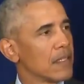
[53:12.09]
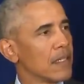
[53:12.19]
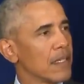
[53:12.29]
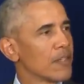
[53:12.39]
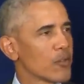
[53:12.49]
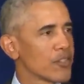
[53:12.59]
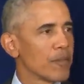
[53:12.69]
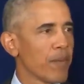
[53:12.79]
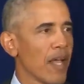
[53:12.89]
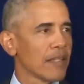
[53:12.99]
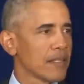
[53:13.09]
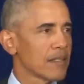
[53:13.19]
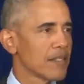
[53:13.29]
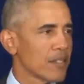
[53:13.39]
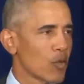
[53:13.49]
an interest in
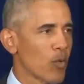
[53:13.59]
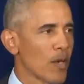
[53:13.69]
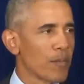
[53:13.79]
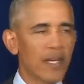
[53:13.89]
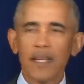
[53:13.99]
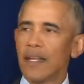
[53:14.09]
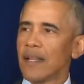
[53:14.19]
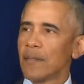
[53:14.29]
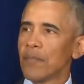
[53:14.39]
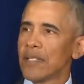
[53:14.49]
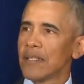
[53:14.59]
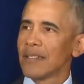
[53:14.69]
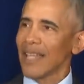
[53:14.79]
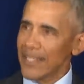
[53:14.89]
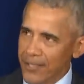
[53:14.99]
politics as a career, but, but
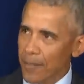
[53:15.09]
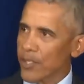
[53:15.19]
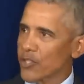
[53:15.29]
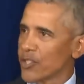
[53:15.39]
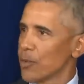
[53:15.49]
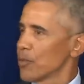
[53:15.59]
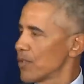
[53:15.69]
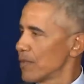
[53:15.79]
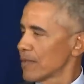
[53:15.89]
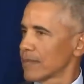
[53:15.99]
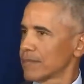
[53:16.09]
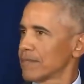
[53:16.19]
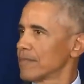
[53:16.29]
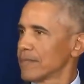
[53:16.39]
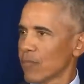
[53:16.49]
laced up their shoes and
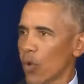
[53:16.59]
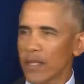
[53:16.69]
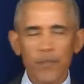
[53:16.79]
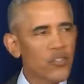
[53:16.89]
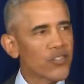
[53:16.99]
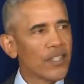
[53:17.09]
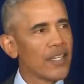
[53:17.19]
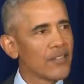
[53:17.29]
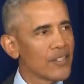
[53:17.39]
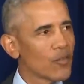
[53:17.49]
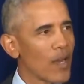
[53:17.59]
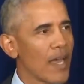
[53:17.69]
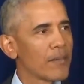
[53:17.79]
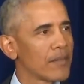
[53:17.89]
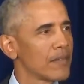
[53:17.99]
rolled up their sleeves and
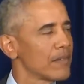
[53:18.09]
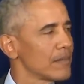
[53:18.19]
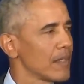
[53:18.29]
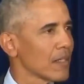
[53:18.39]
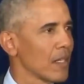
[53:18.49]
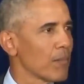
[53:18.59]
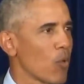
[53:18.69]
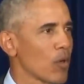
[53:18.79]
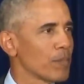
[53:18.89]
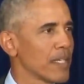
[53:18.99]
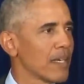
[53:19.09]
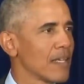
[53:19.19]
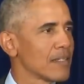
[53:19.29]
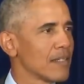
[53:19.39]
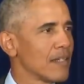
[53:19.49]
grabbed a clipboard because